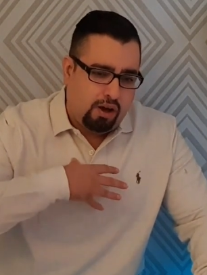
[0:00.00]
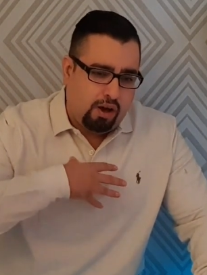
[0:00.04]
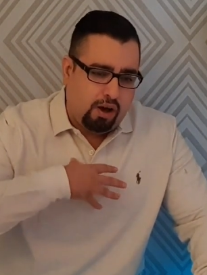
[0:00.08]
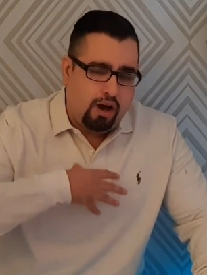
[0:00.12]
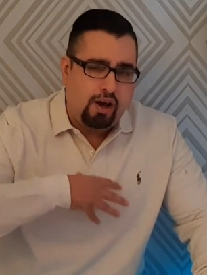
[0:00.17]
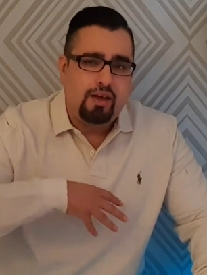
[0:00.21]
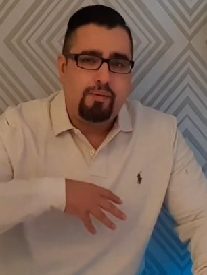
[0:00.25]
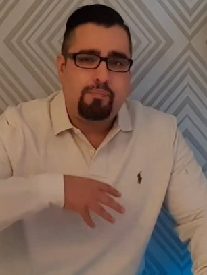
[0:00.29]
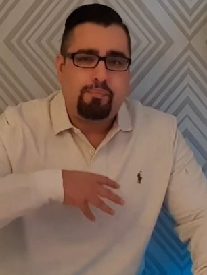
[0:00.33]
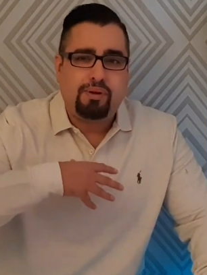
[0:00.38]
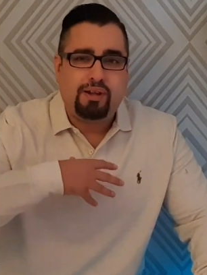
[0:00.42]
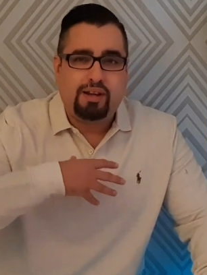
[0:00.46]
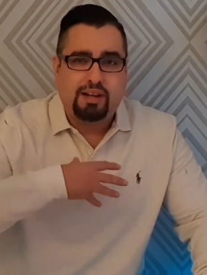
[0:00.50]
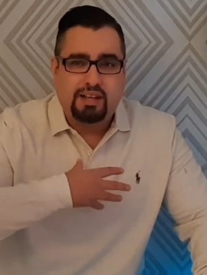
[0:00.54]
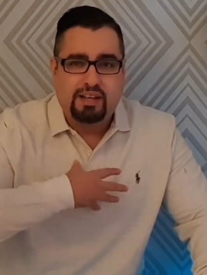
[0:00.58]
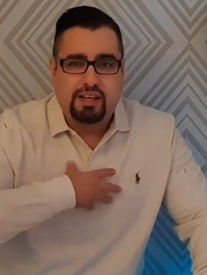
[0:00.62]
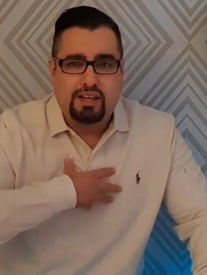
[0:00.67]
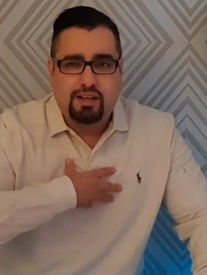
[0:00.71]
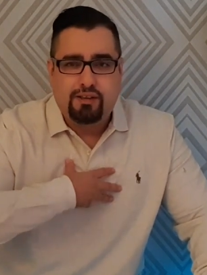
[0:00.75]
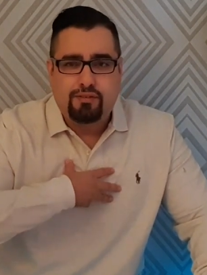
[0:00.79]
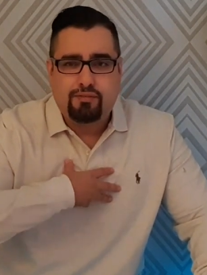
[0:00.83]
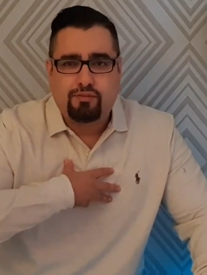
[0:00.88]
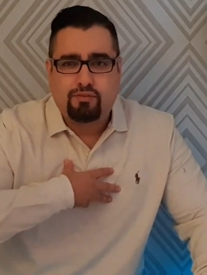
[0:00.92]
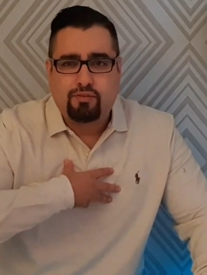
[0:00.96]
I
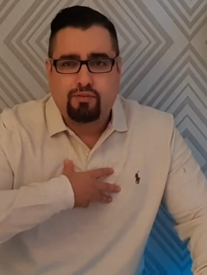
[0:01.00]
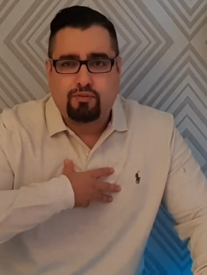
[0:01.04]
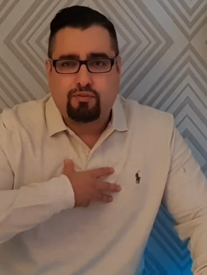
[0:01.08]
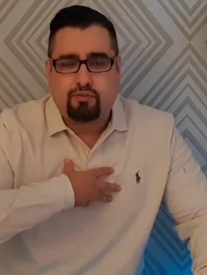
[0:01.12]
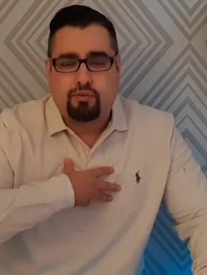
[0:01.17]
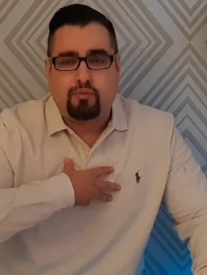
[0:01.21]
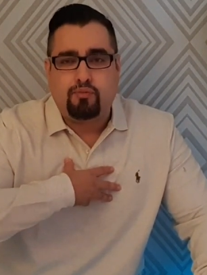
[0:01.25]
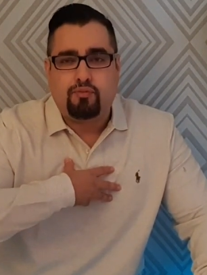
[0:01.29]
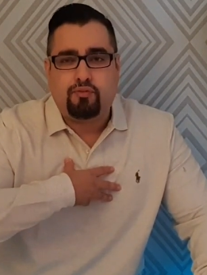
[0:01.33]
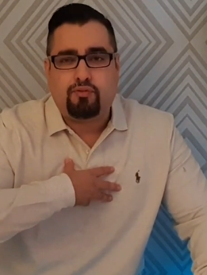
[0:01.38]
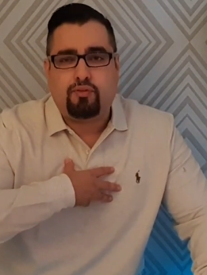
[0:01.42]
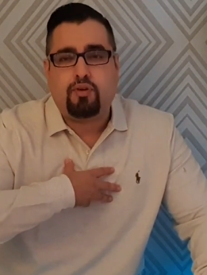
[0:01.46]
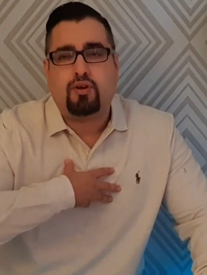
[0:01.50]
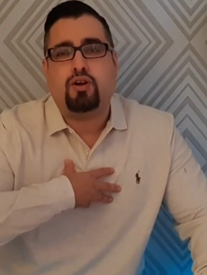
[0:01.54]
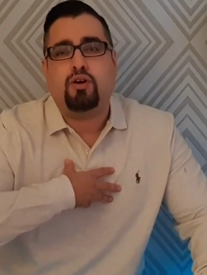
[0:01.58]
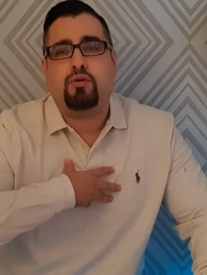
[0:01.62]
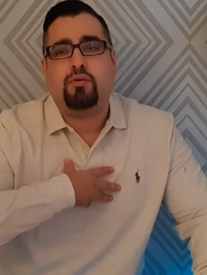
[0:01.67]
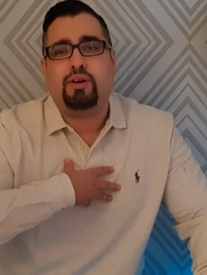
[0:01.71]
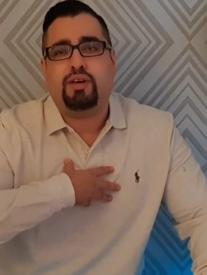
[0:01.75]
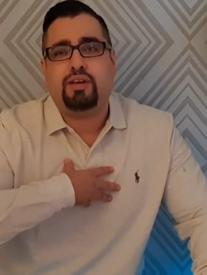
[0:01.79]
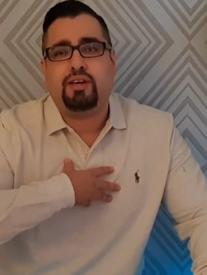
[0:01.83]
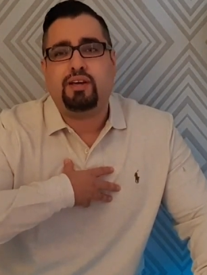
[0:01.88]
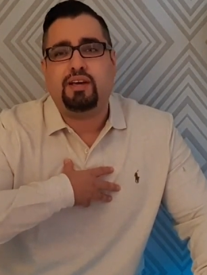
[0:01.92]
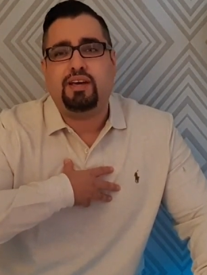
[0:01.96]
believe from
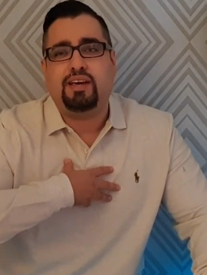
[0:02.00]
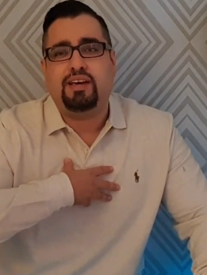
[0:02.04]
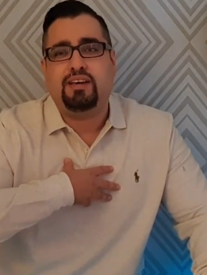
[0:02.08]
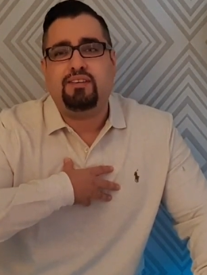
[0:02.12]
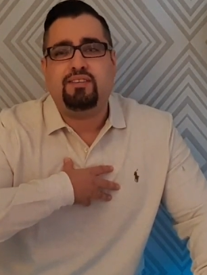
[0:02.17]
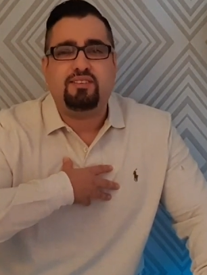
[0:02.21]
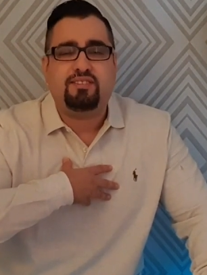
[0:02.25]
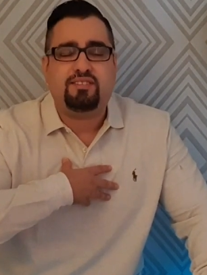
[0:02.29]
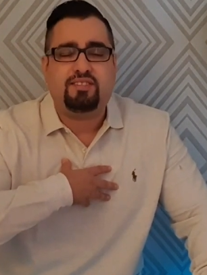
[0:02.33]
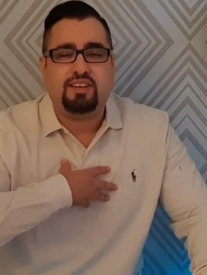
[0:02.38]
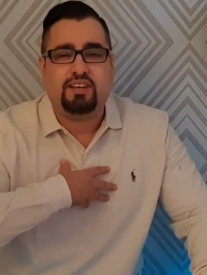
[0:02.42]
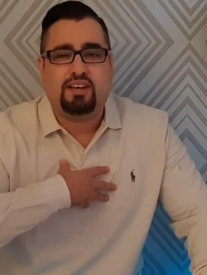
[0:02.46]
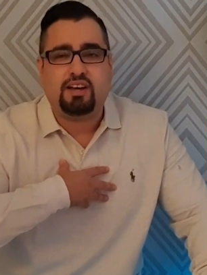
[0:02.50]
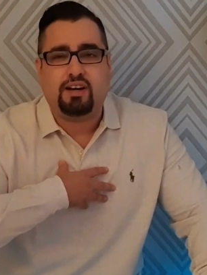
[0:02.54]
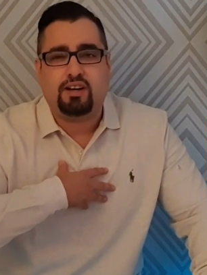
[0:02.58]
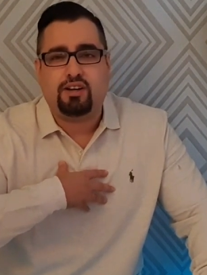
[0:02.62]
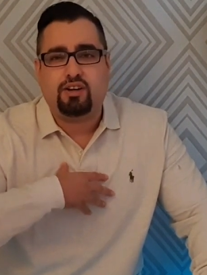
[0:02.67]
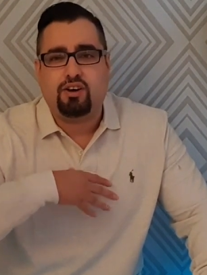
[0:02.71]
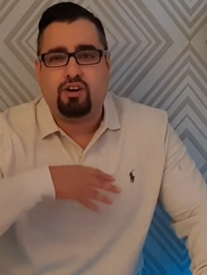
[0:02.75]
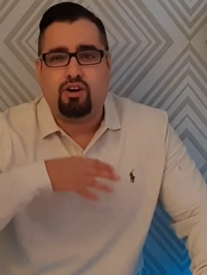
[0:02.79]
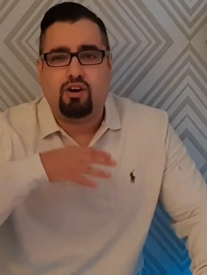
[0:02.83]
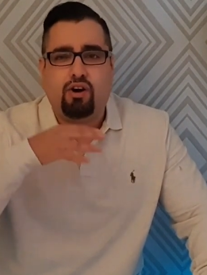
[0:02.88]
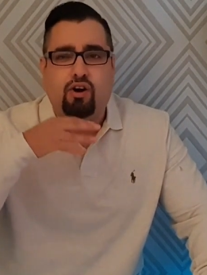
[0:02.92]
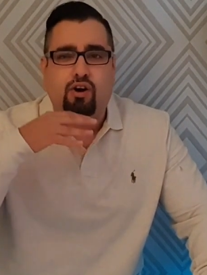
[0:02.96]
following EDC
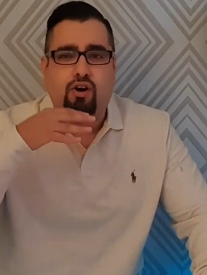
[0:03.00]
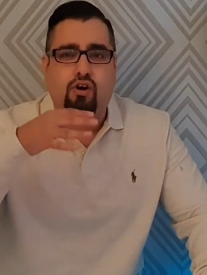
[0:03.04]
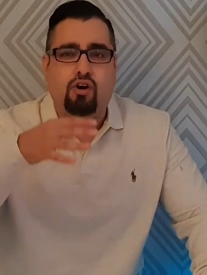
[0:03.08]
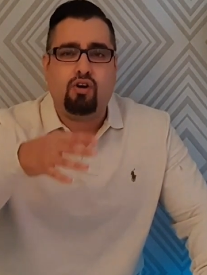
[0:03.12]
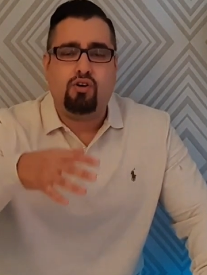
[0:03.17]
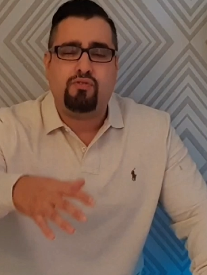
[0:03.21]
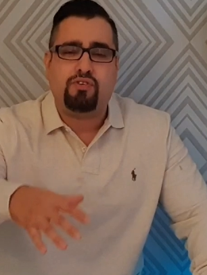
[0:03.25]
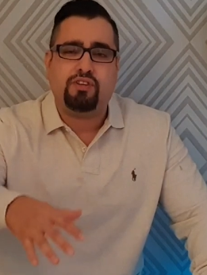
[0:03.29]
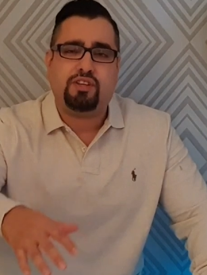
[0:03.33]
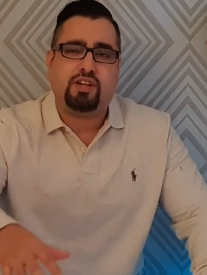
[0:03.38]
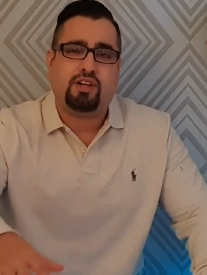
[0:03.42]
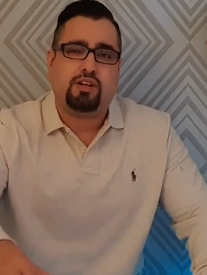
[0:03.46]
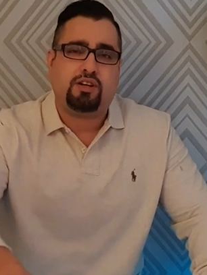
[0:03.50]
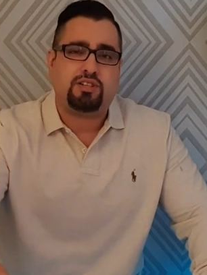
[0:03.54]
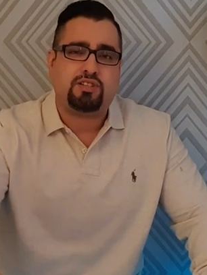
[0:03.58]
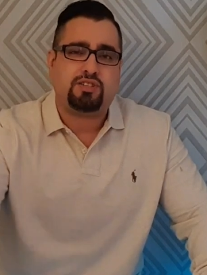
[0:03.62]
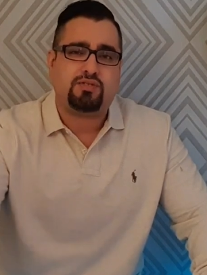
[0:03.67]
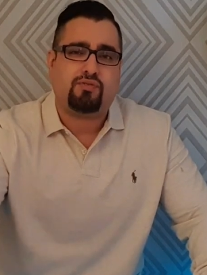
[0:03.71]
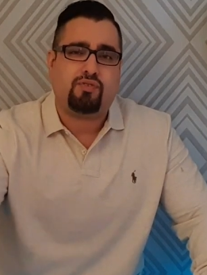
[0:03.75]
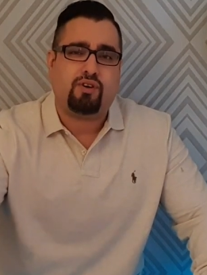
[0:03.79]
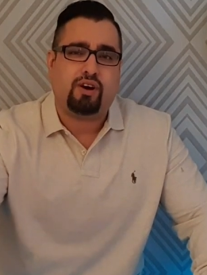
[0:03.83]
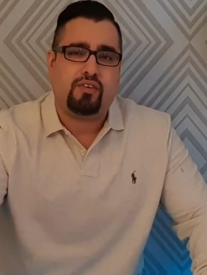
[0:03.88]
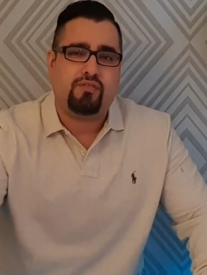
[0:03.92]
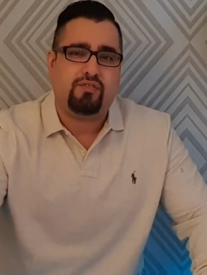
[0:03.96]
Gunner over the
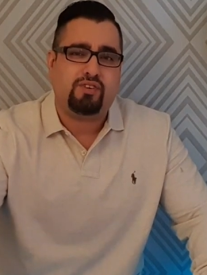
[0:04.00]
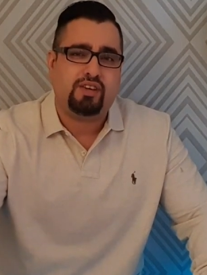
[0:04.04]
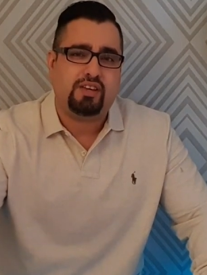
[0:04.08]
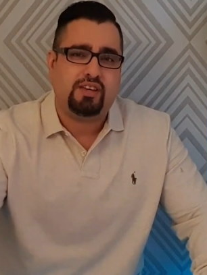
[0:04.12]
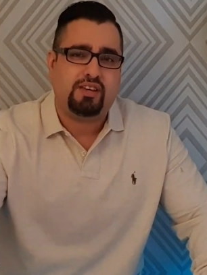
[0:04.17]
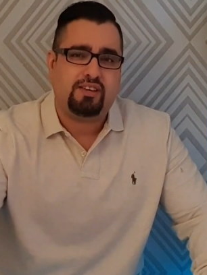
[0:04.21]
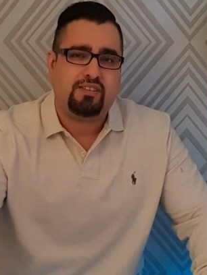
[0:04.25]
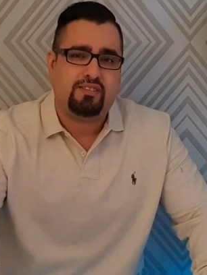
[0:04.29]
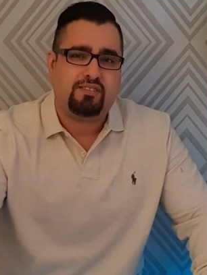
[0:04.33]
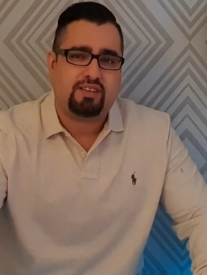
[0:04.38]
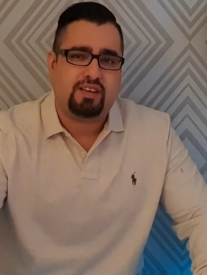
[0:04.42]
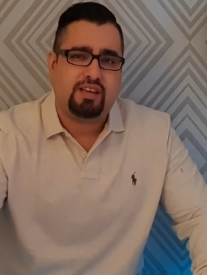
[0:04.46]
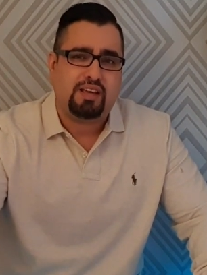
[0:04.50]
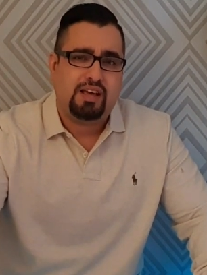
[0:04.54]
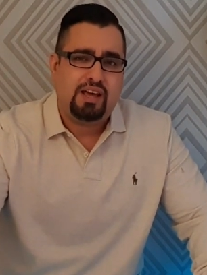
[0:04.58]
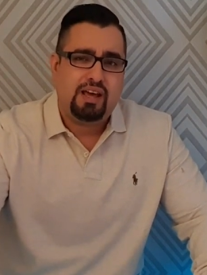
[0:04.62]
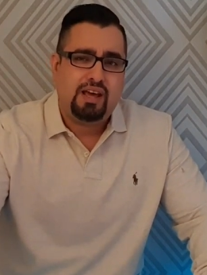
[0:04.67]
last five years,